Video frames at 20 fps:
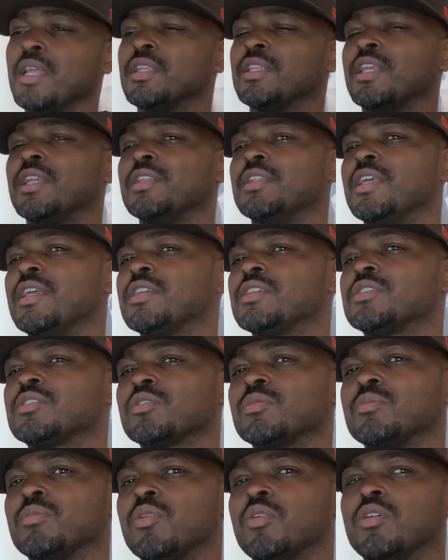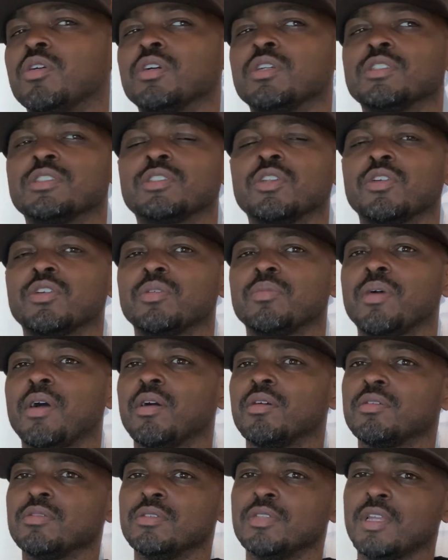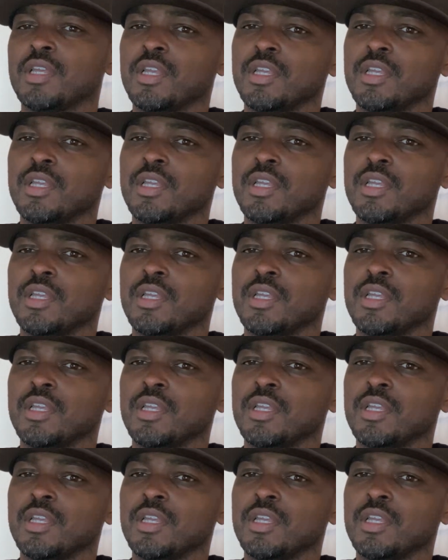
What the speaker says: They're more concerned about,